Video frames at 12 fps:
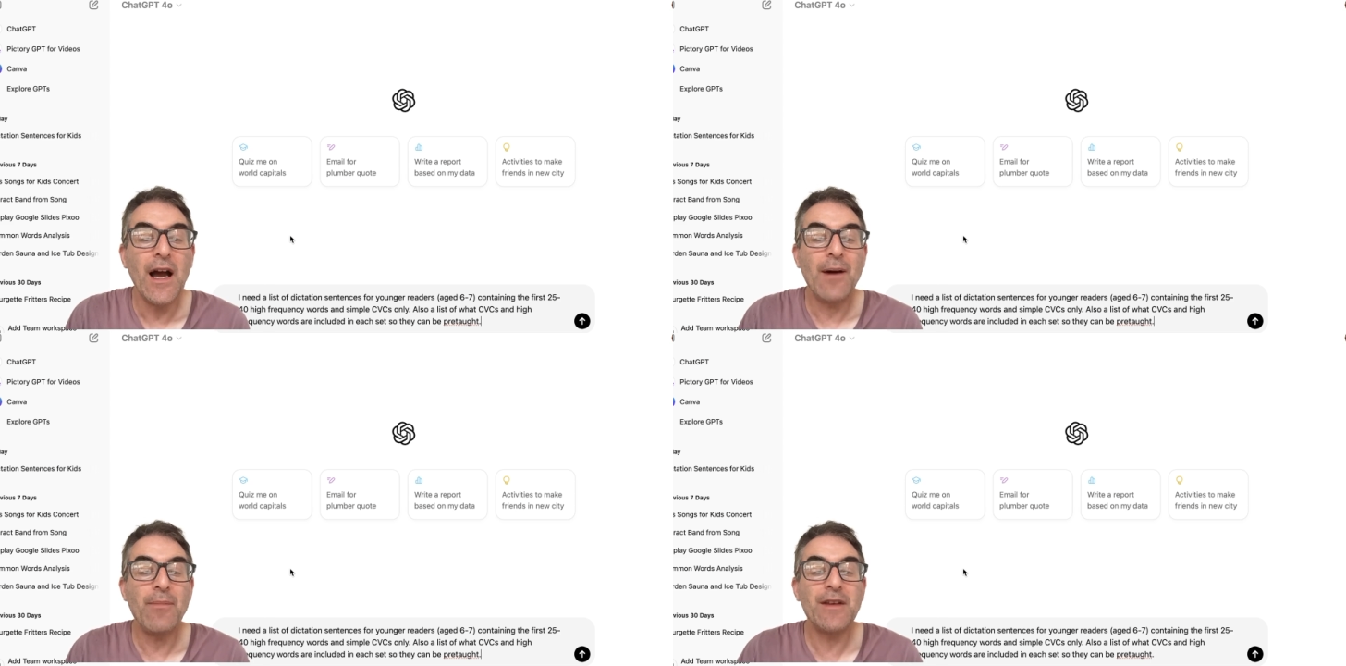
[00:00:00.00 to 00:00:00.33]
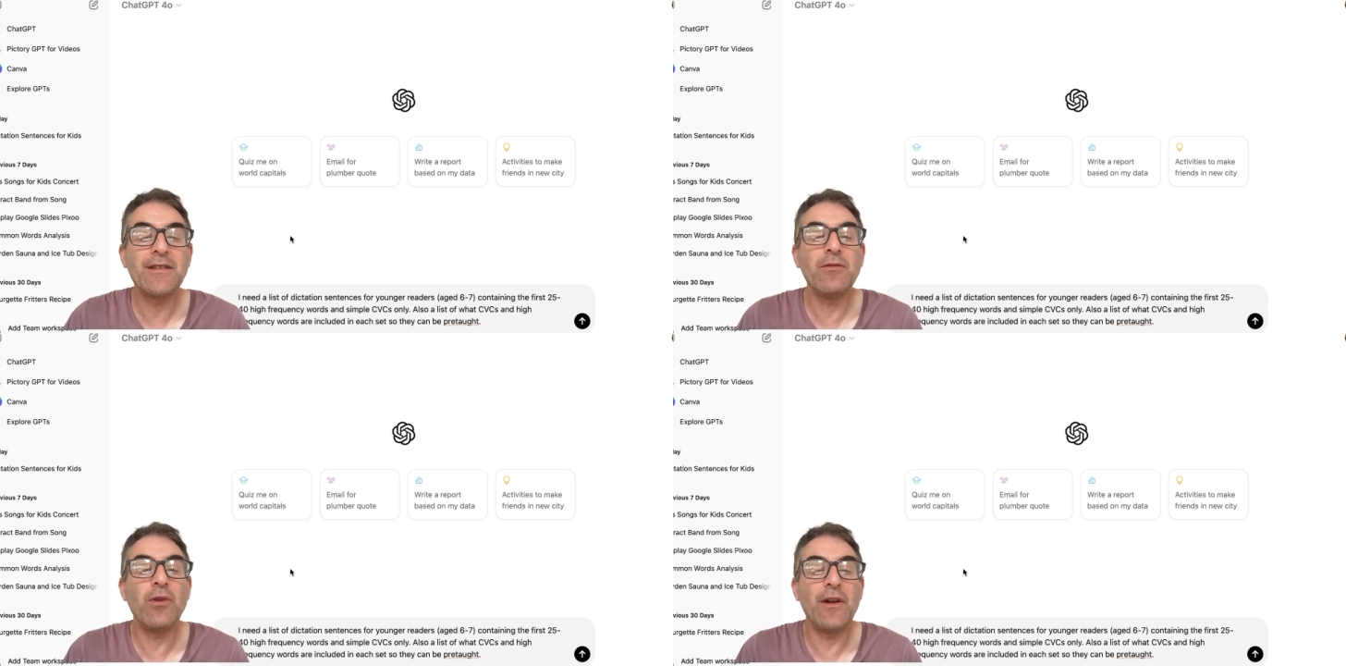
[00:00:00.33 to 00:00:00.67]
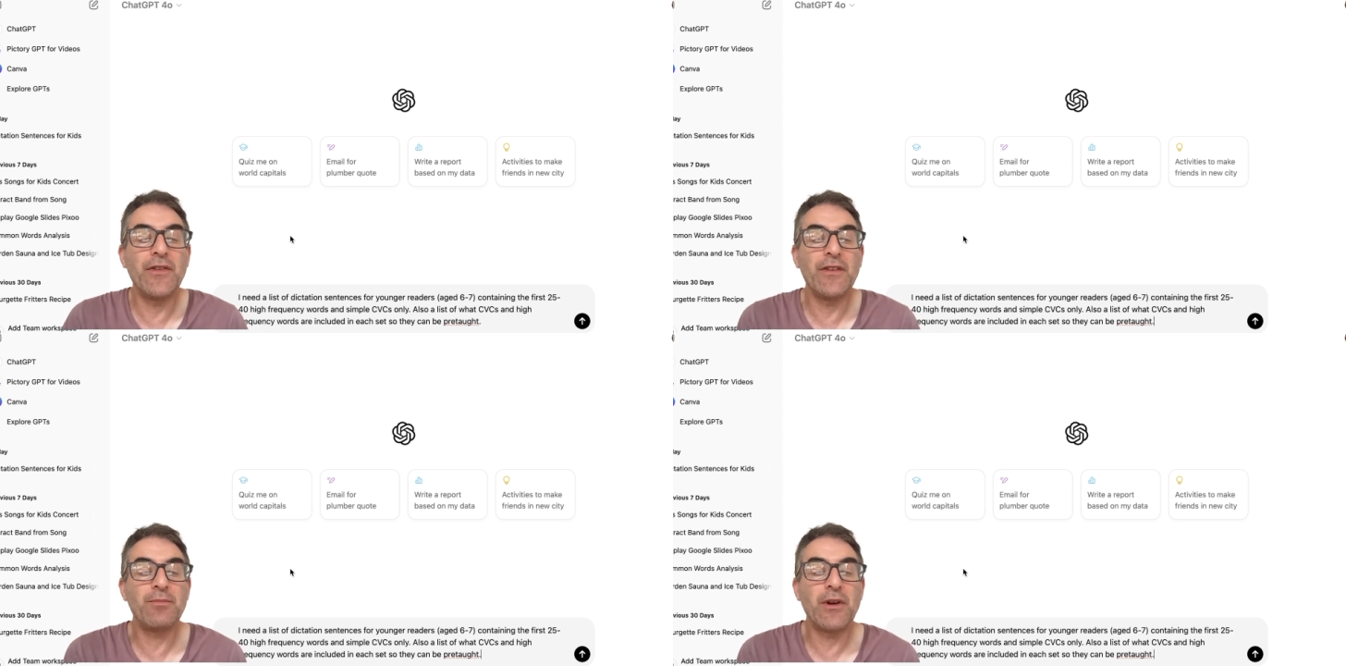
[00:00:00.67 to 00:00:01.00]
And basically
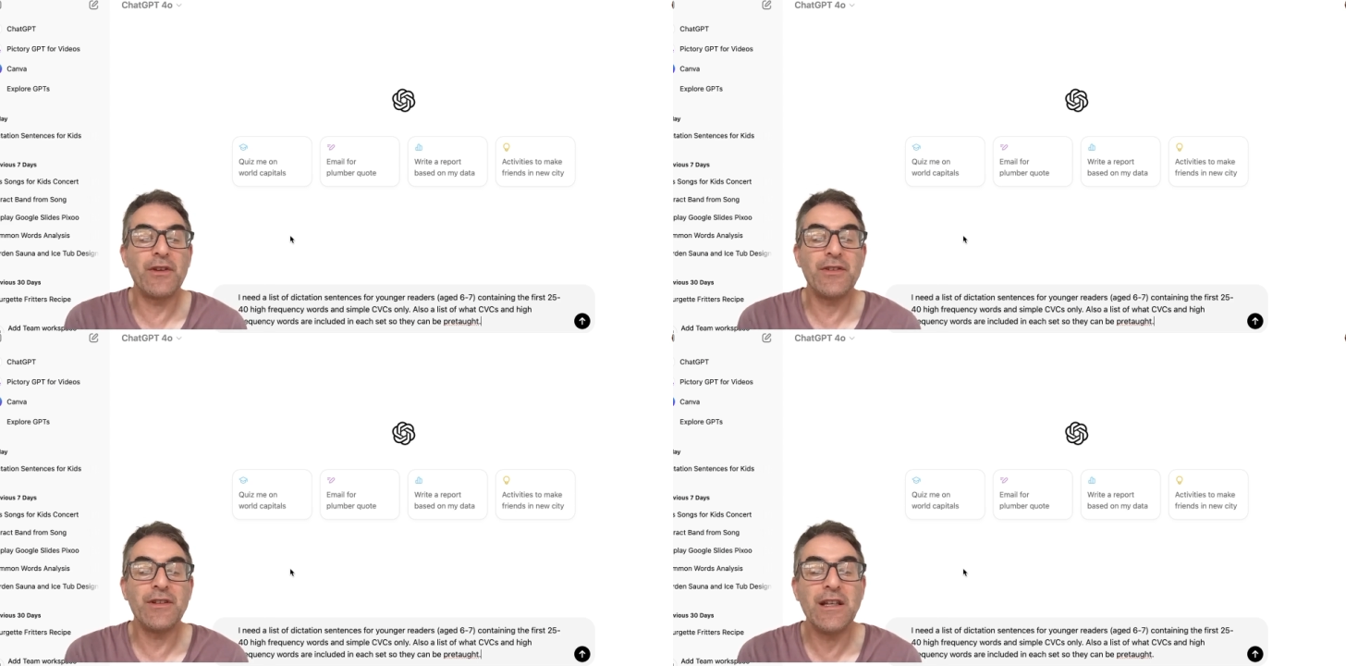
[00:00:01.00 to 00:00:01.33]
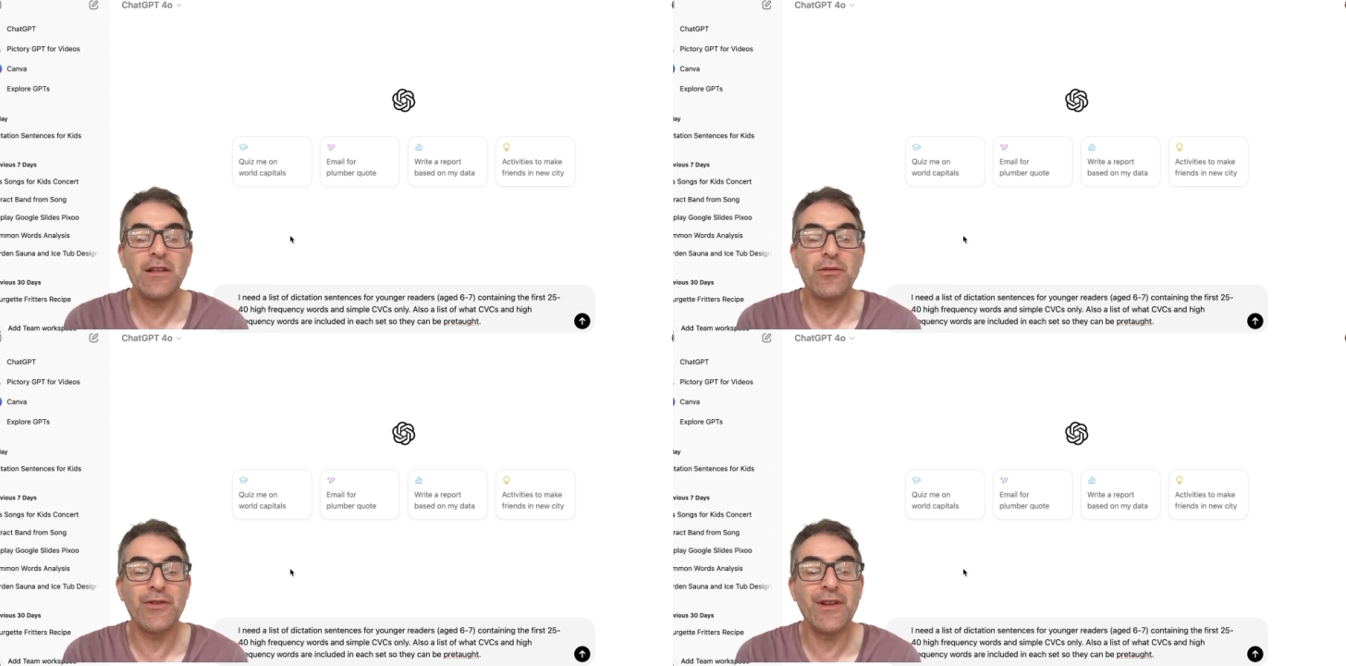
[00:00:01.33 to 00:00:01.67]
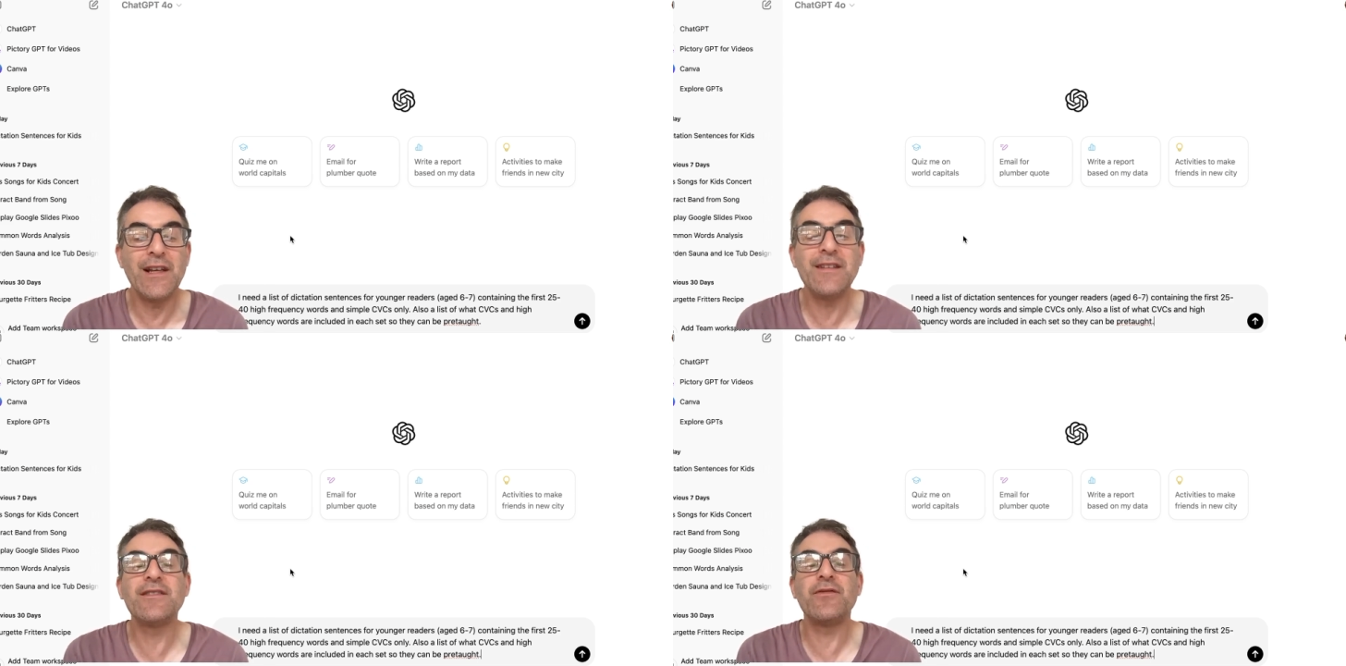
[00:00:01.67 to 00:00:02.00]
what this person needed was a
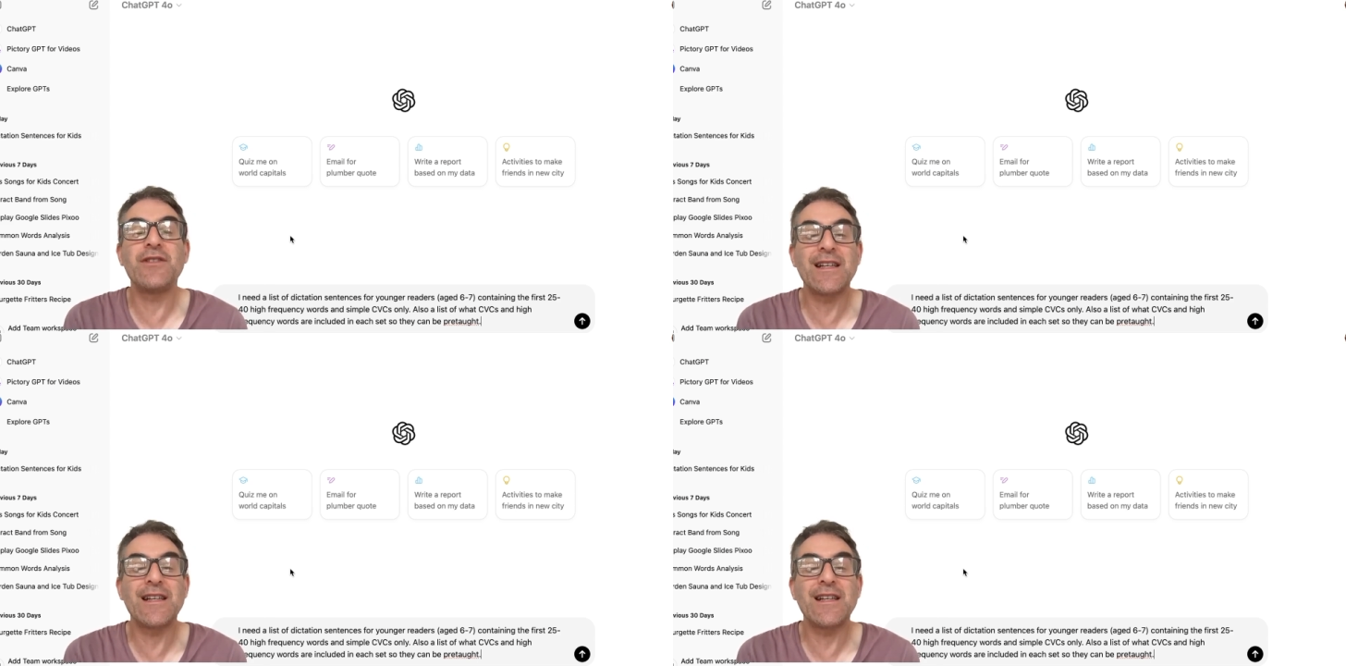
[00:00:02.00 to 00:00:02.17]
list of